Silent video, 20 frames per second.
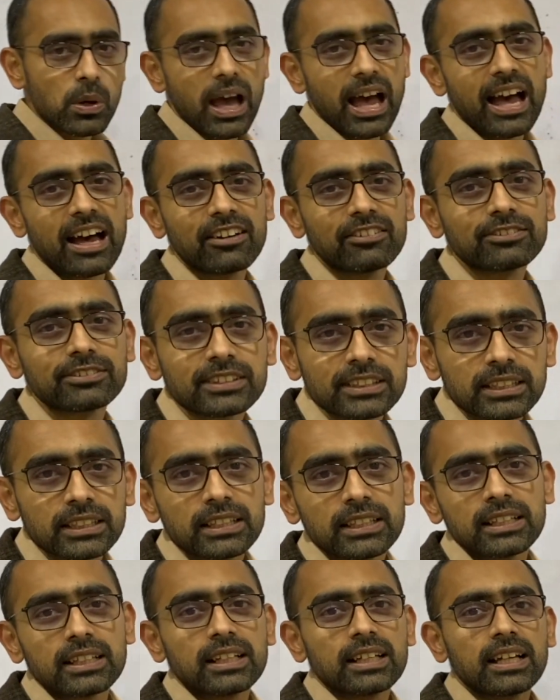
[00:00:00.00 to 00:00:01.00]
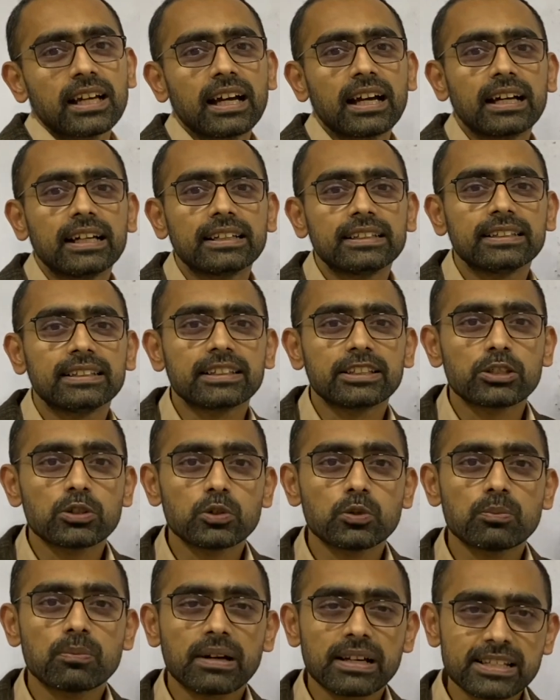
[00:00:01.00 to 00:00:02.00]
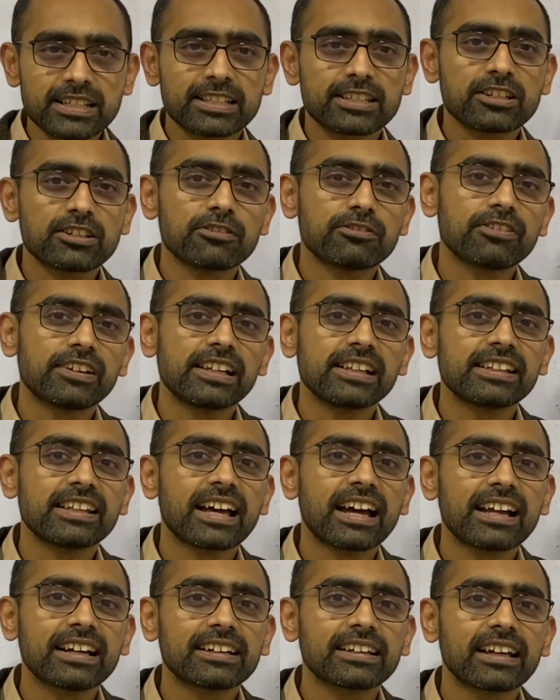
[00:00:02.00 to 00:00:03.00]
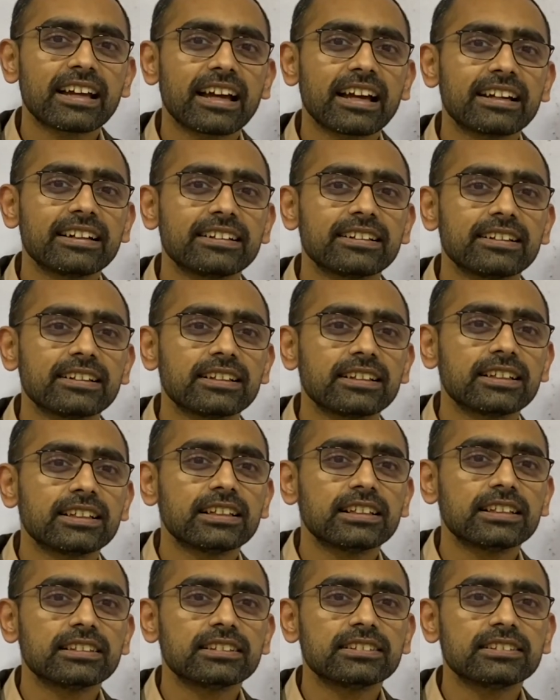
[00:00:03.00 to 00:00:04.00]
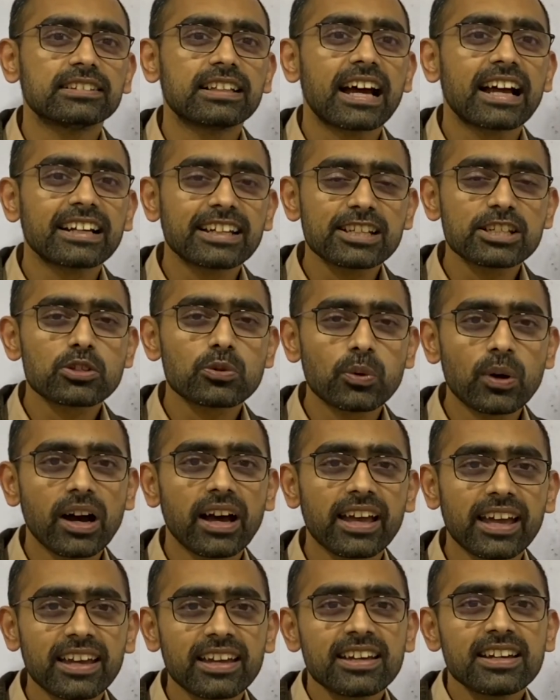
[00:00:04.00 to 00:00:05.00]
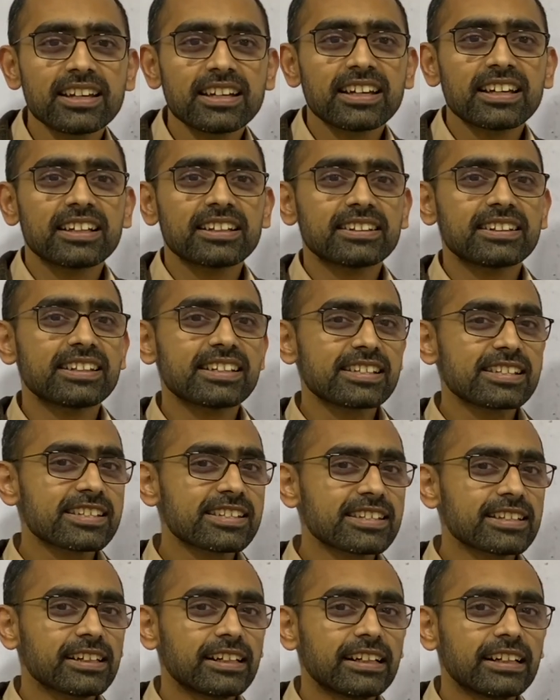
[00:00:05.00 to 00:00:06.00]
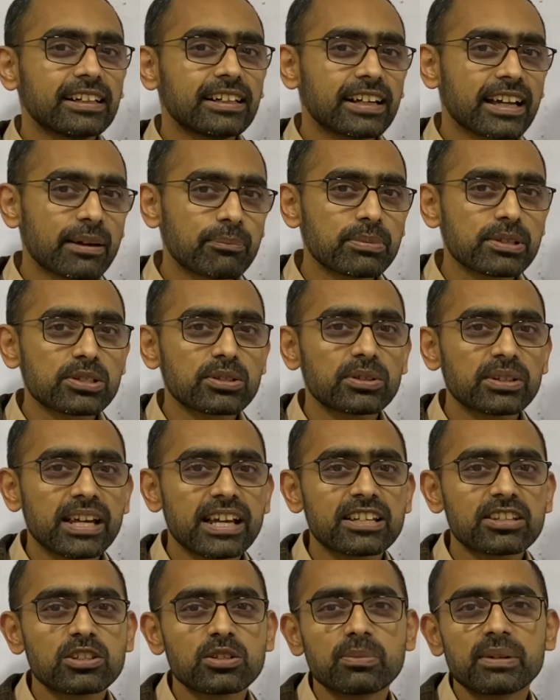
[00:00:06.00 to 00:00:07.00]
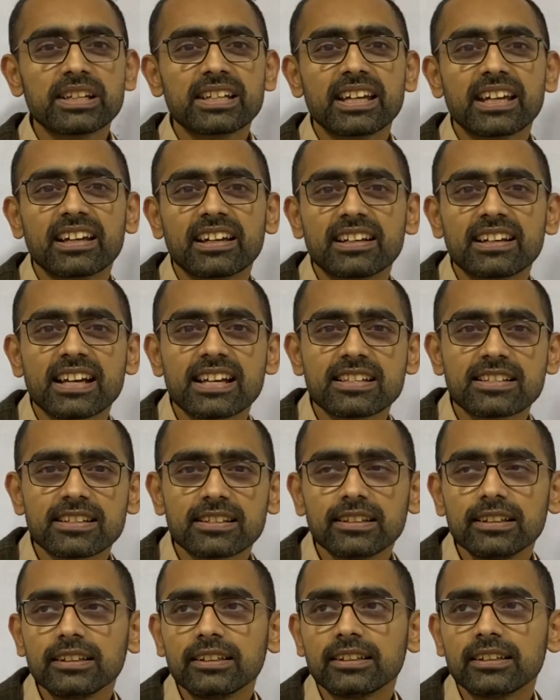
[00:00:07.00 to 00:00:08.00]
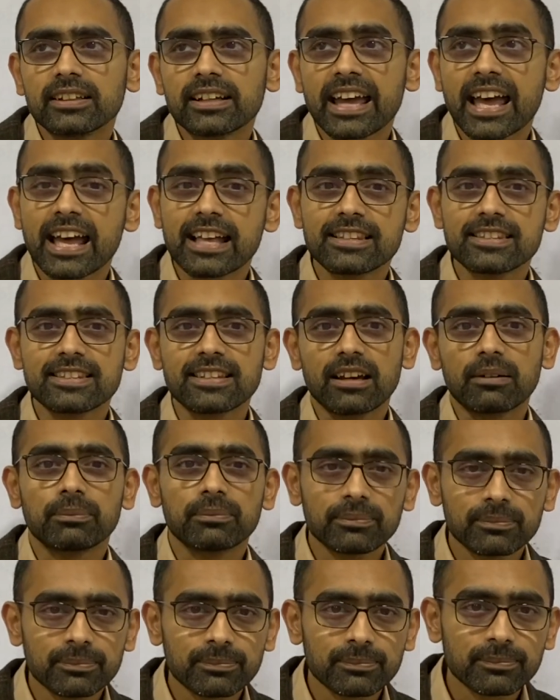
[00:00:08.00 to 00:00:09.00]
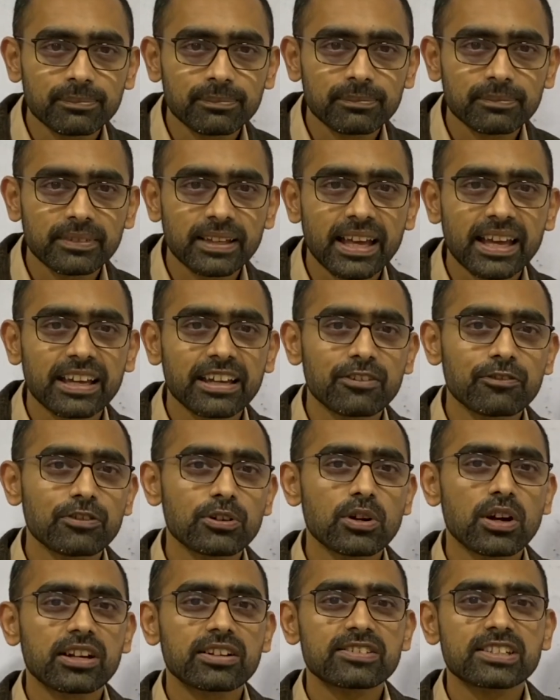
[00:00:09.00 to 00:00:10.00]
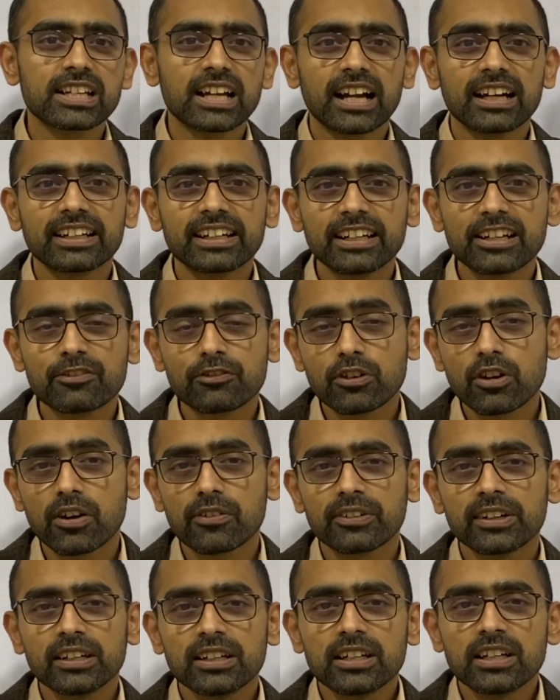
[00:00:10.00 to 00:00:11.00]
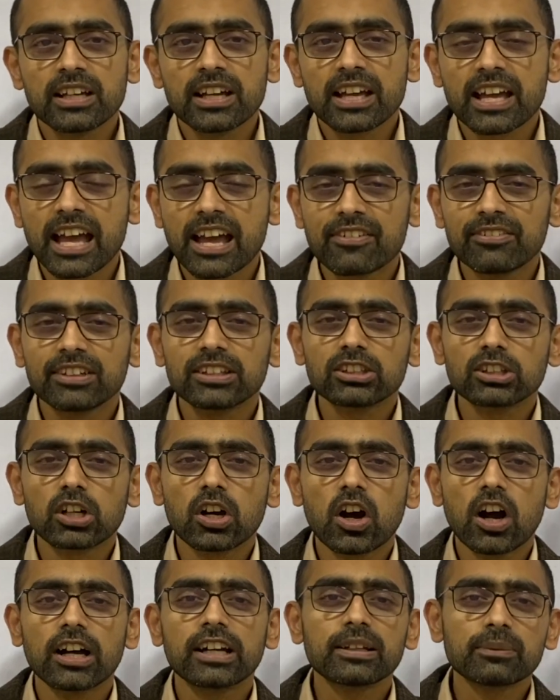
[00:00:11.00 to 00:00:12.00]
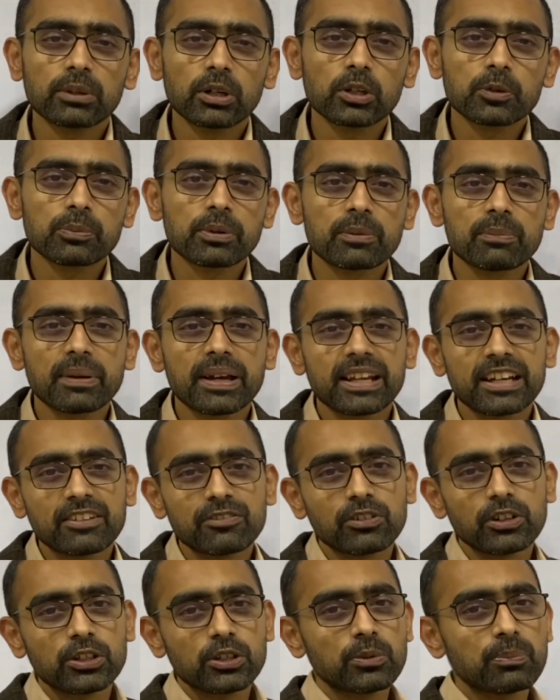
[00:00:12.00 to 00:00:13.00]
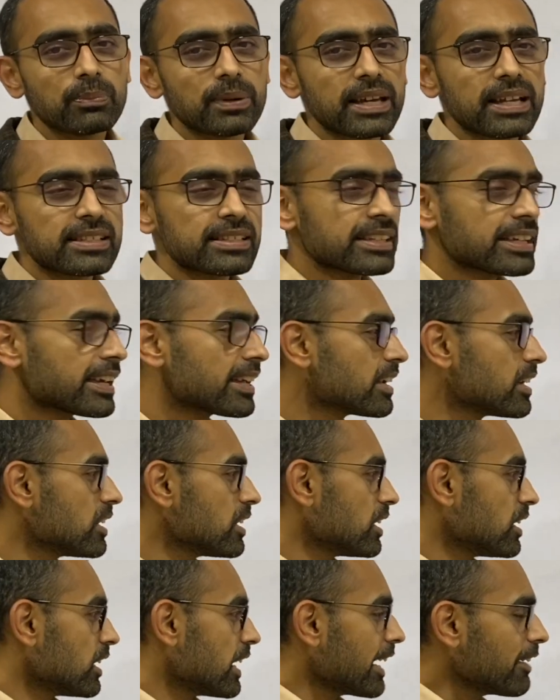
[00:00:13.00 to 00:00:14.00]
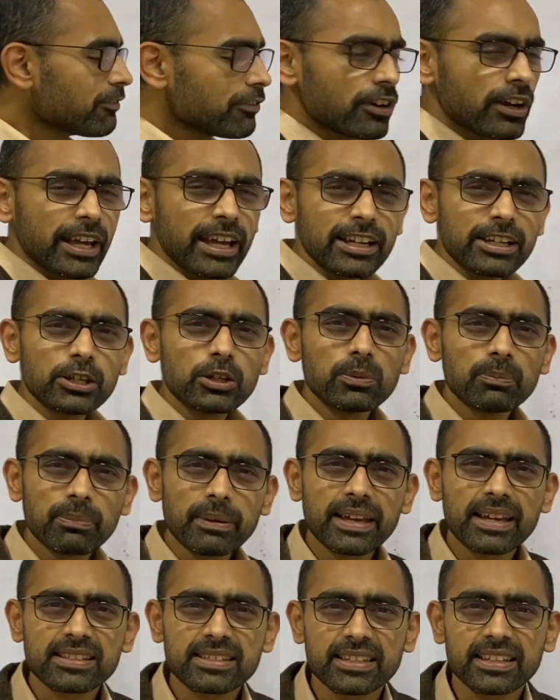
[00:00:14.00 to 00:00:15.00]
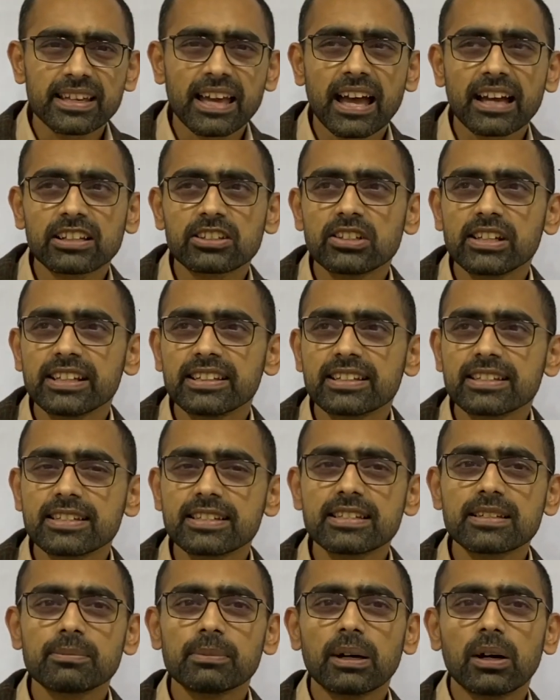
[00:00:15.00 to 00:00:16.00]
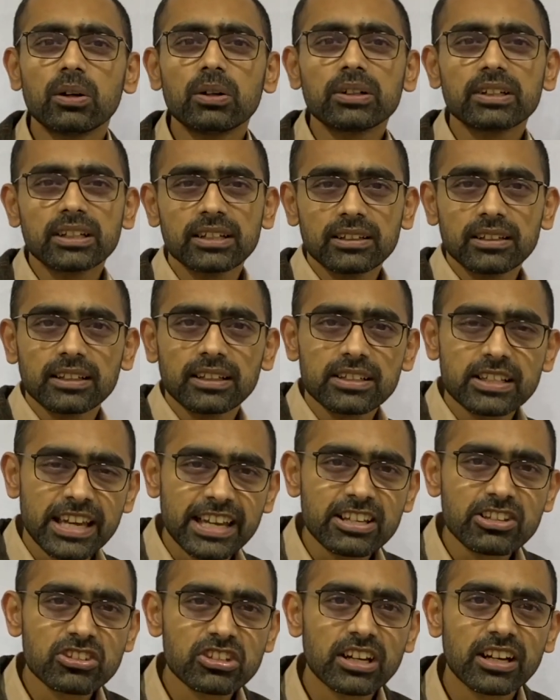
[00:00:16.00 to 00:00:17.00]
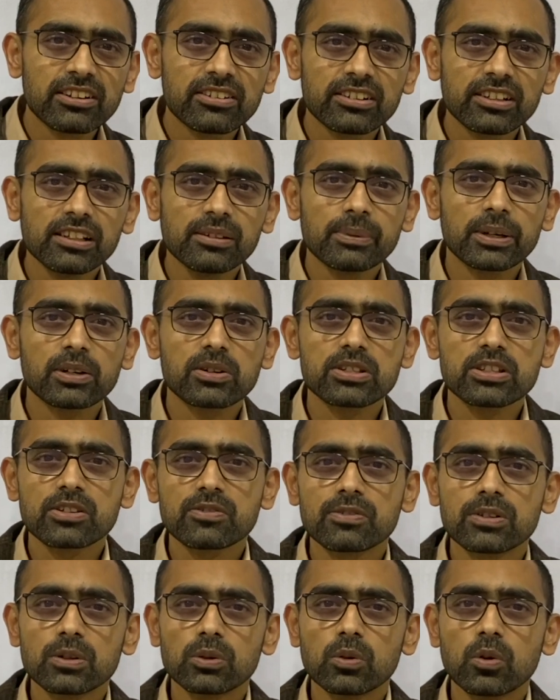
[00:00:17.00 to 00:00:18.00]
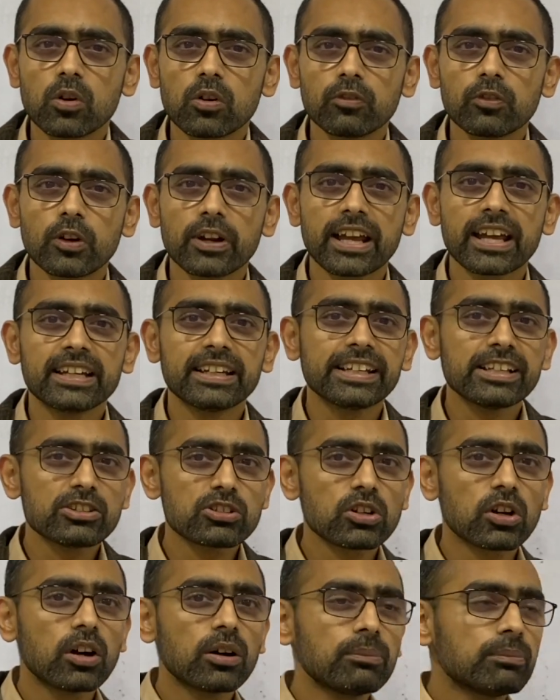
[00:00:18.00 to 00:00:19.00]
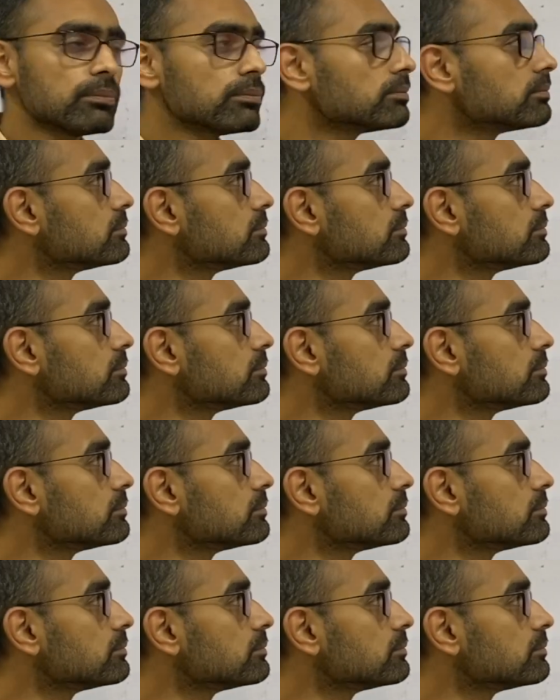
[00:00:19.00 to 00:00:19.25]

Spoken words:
have, and you must fill that. And that is why this episode has to be taken as a heads up. Like if you have ever thought about preparing for UPSC, and forget UPSC, actually this is about in general, because if you go for any job,